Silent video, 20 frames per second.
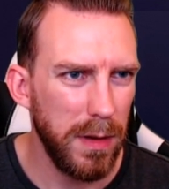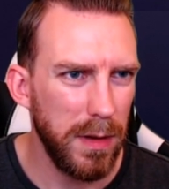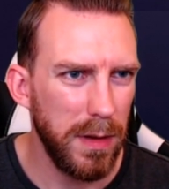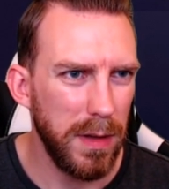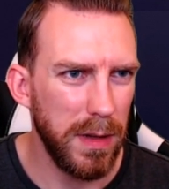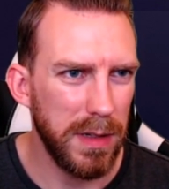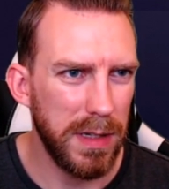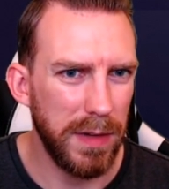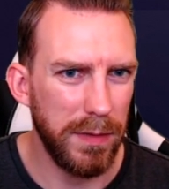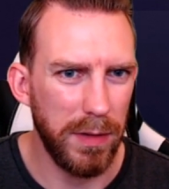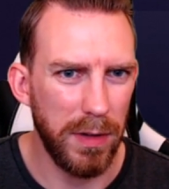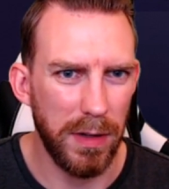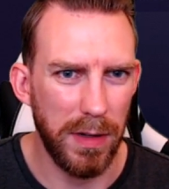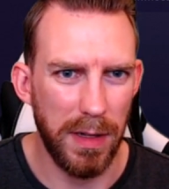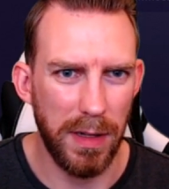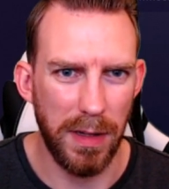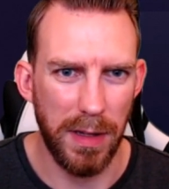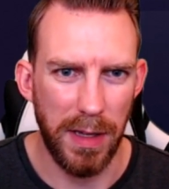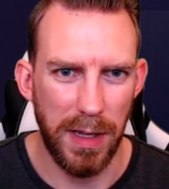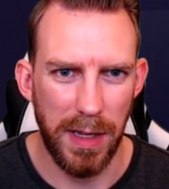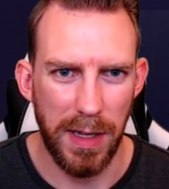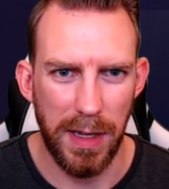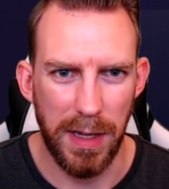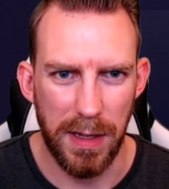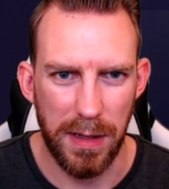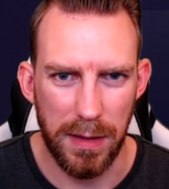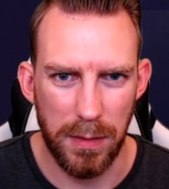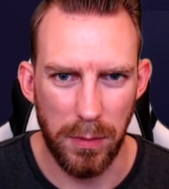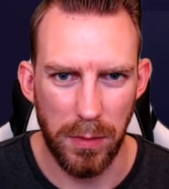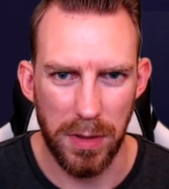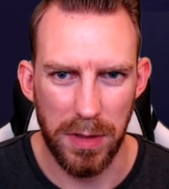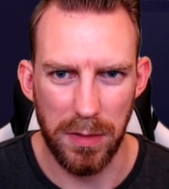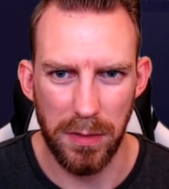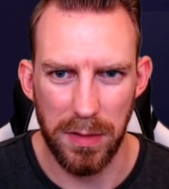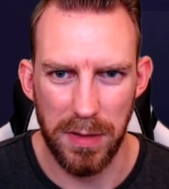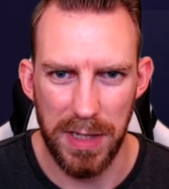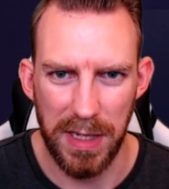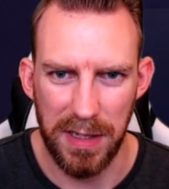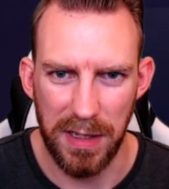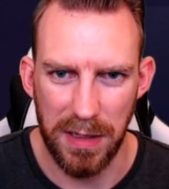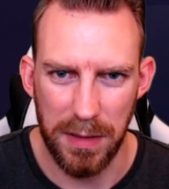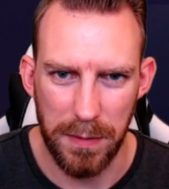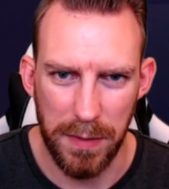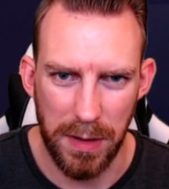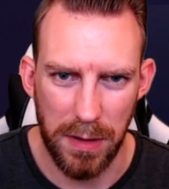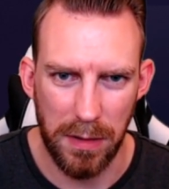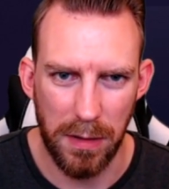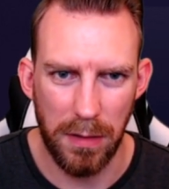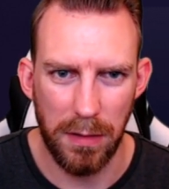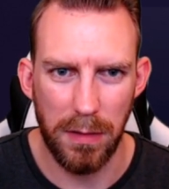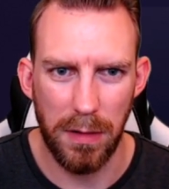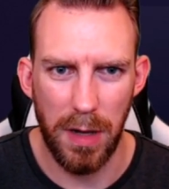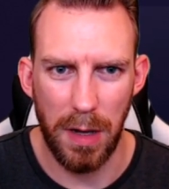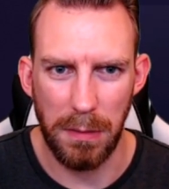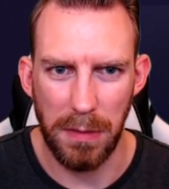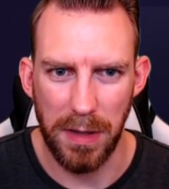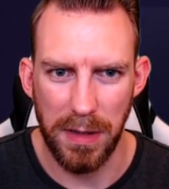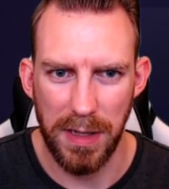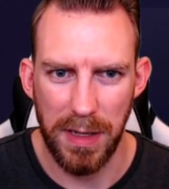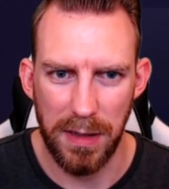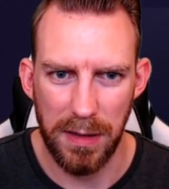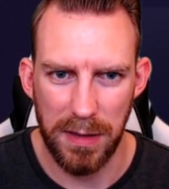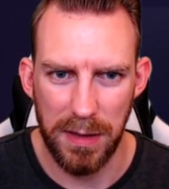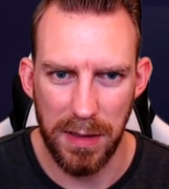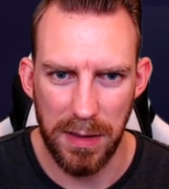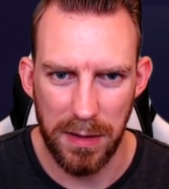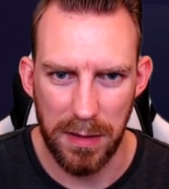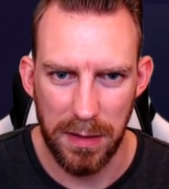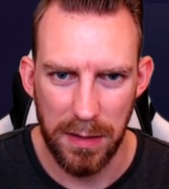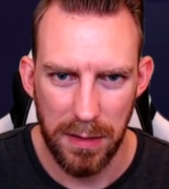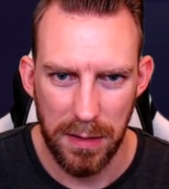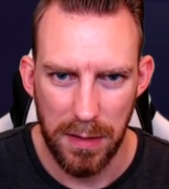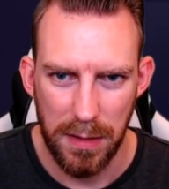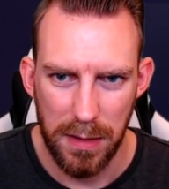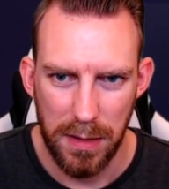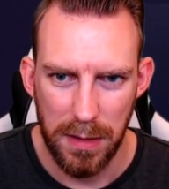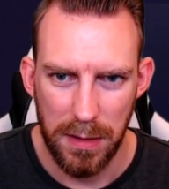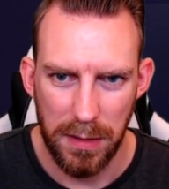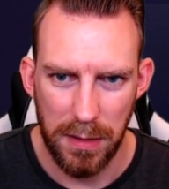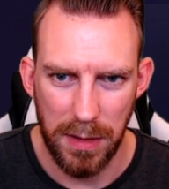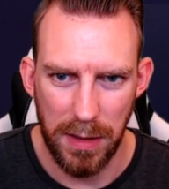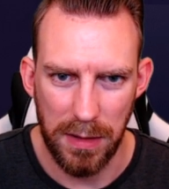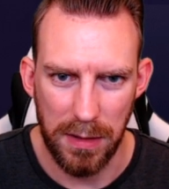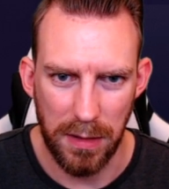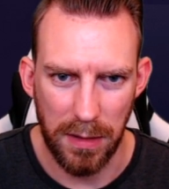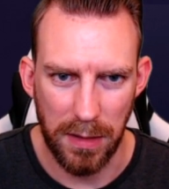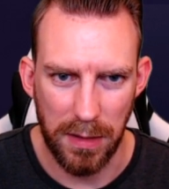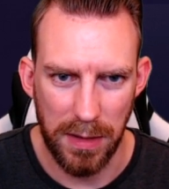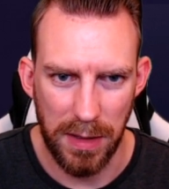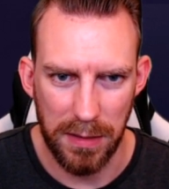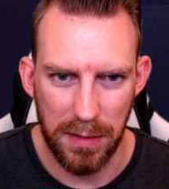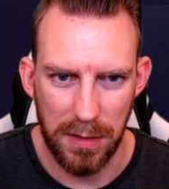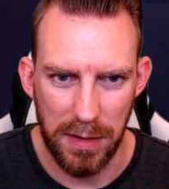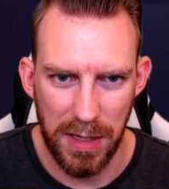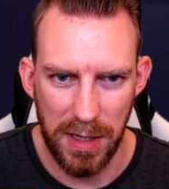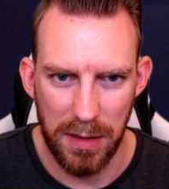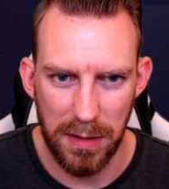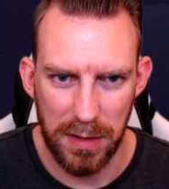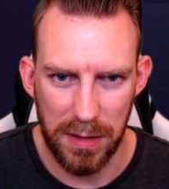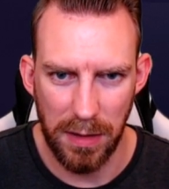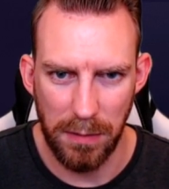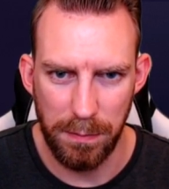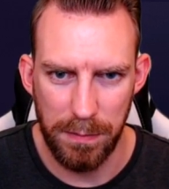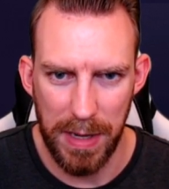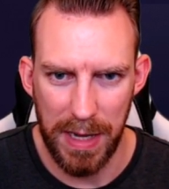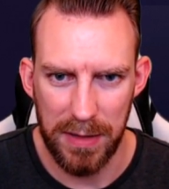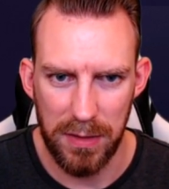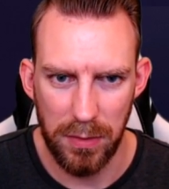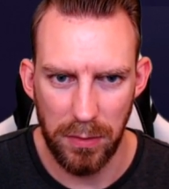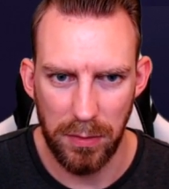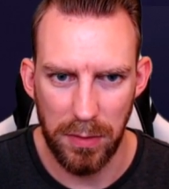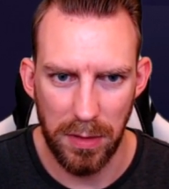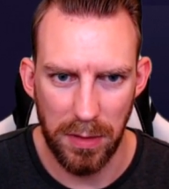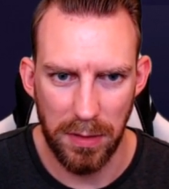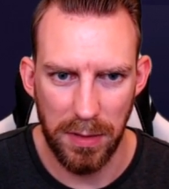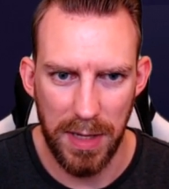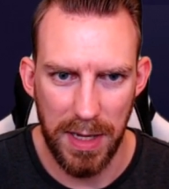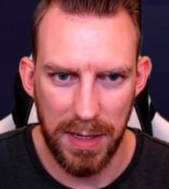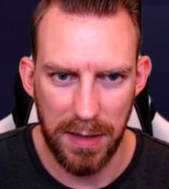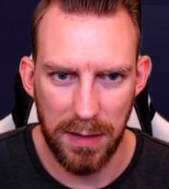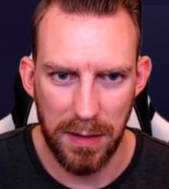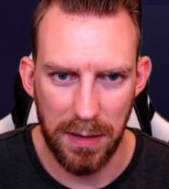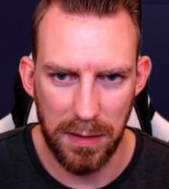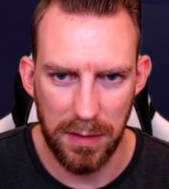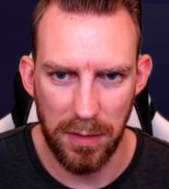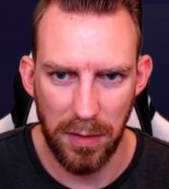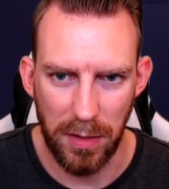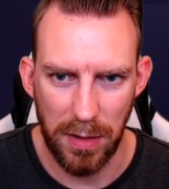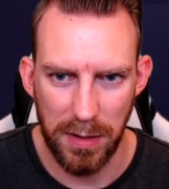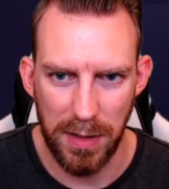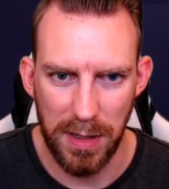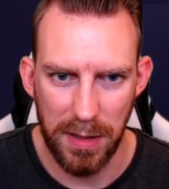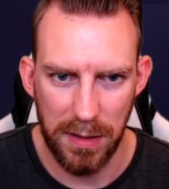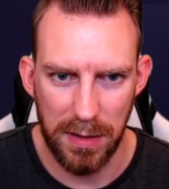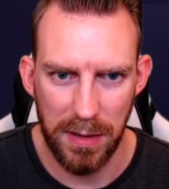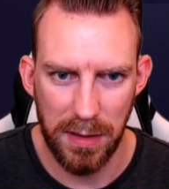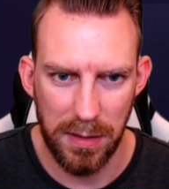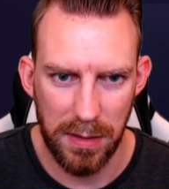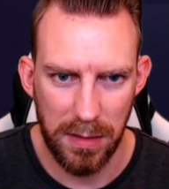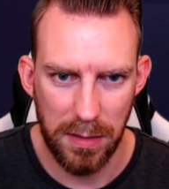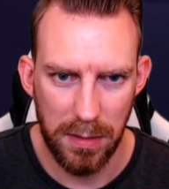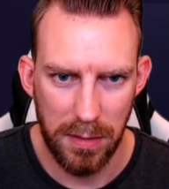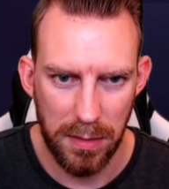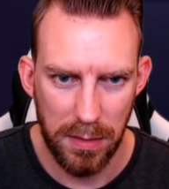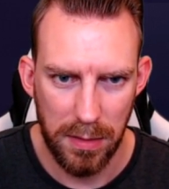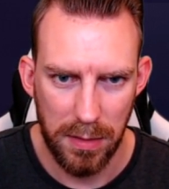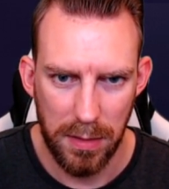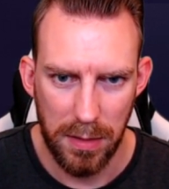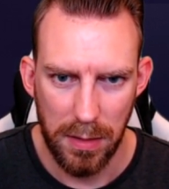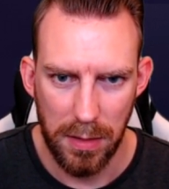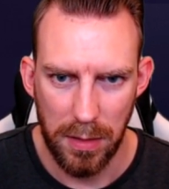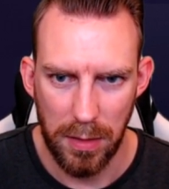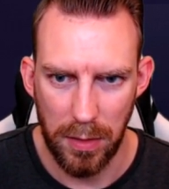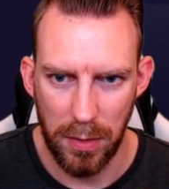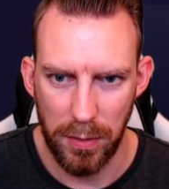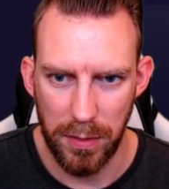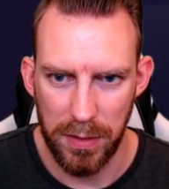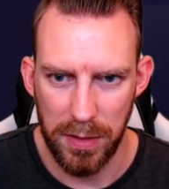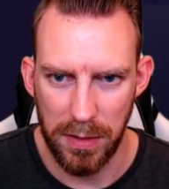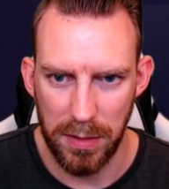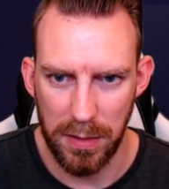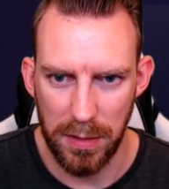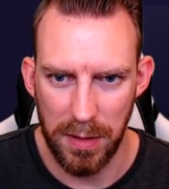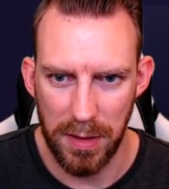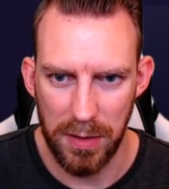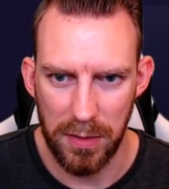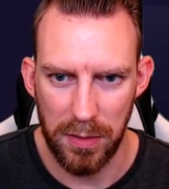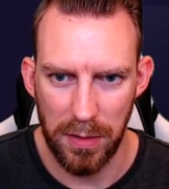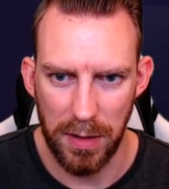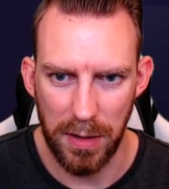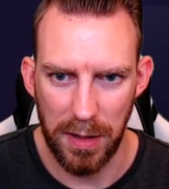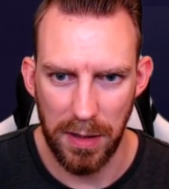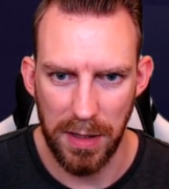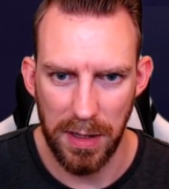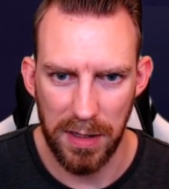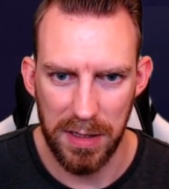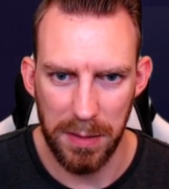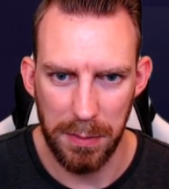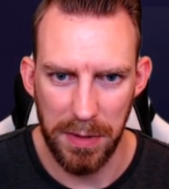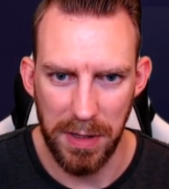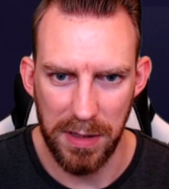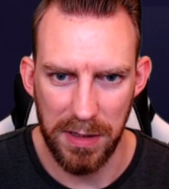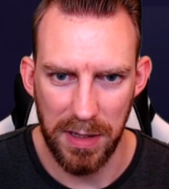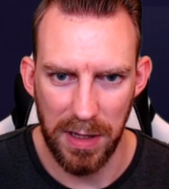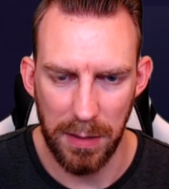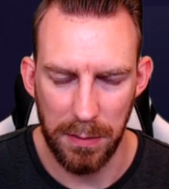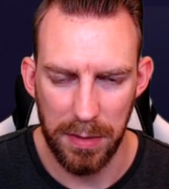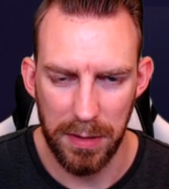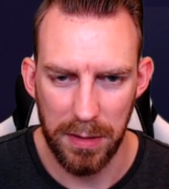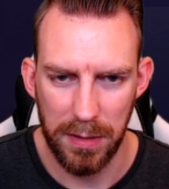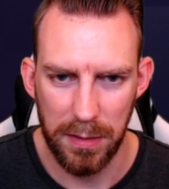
let's have a look in here. What sort of settings have we got? I'm connected. These aren't connected yet. So battle.net is not connected. Origin, let's try and connect some of these up.